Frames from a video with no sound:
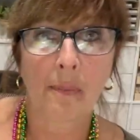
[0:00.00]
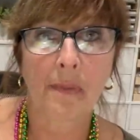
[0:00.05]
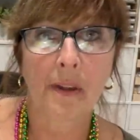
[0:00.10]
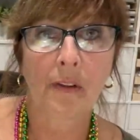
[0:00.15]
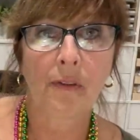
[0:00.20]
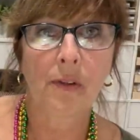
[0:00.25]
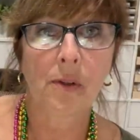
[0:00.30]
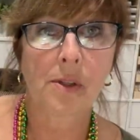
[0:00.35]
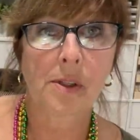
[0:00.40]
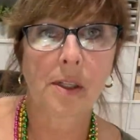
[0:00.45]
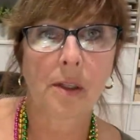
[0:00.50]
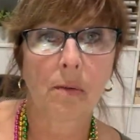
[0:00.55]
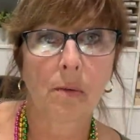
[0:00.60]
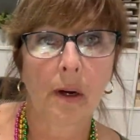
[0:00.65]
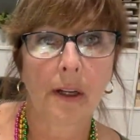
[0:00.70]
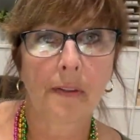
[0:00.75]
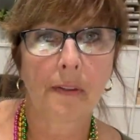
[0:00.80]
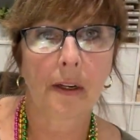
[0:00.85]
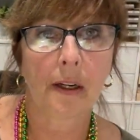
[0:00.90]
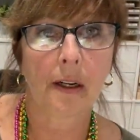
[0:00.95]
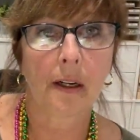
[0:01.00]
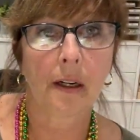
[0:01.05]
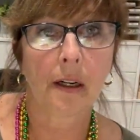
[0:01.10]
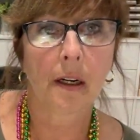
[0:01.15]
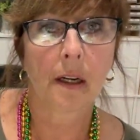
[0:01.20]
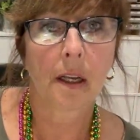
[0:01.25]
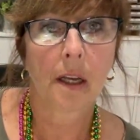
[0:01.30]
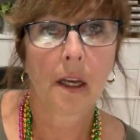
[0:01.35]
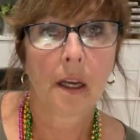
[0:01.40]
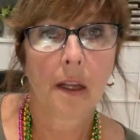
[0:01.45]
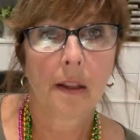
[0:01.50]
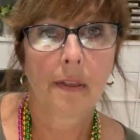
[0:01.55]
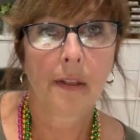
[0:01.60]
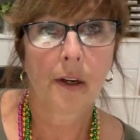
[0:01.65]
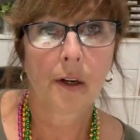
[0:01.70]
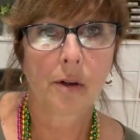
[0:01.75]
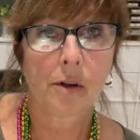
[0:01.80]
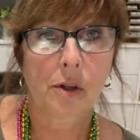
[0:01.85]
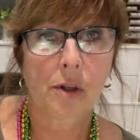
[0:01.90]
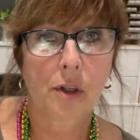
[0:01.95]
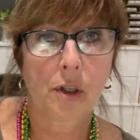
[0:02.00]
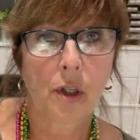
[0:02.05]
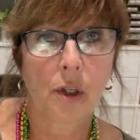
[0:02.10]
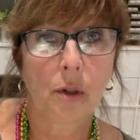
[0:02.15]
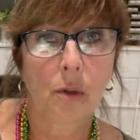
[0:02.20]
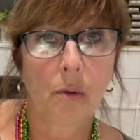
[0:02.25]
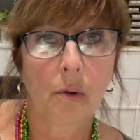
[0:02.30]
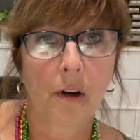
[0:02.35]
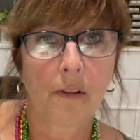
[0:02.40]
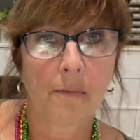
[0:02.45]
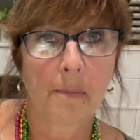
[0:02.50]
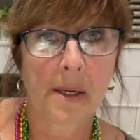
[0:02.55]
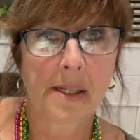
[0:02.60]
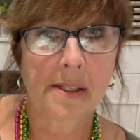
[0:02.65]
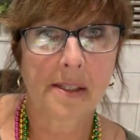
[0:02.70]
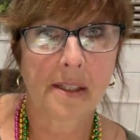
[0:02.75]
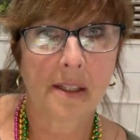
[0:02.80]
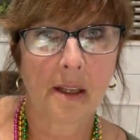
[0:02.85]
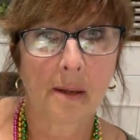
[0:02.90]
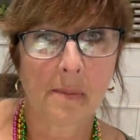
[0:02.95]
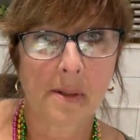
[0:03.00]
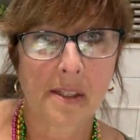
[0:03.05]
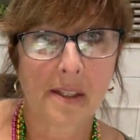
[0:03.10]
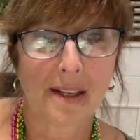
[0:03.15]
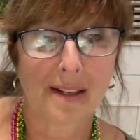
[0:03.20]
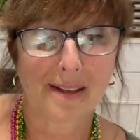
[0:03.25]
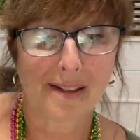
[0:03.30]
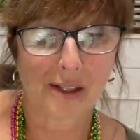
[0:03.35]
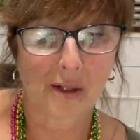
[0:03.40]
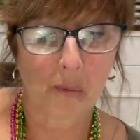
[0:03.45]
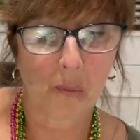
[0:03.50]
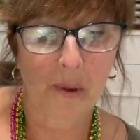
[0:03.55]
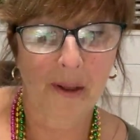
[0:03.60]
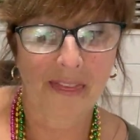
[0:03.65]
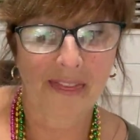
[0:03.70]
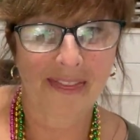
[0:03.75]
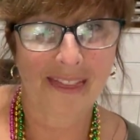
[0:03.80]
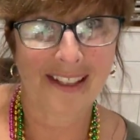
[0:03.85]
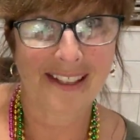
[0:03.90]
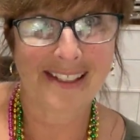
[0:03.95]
um, if you see right there, there's two of my stamp sets with